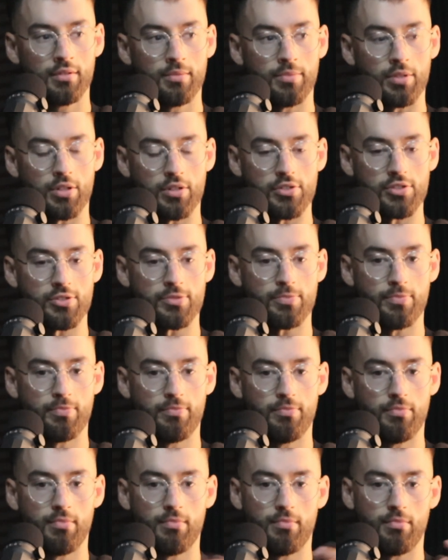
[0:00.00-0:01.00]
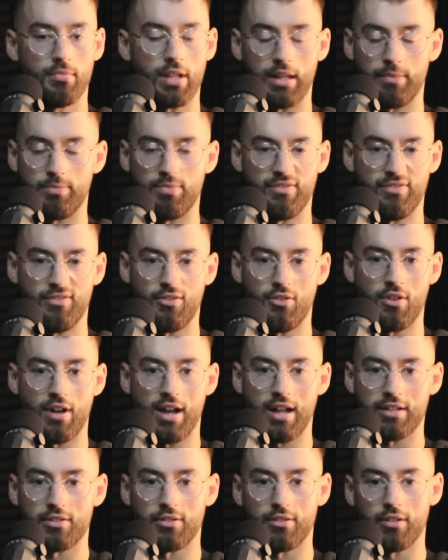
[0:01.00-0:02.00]
because like before,
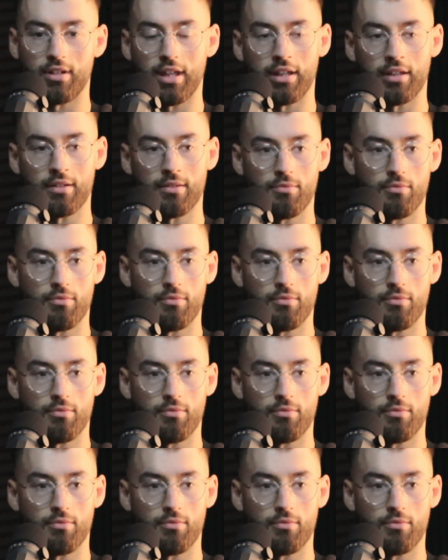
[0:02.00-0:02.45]
I don't know, like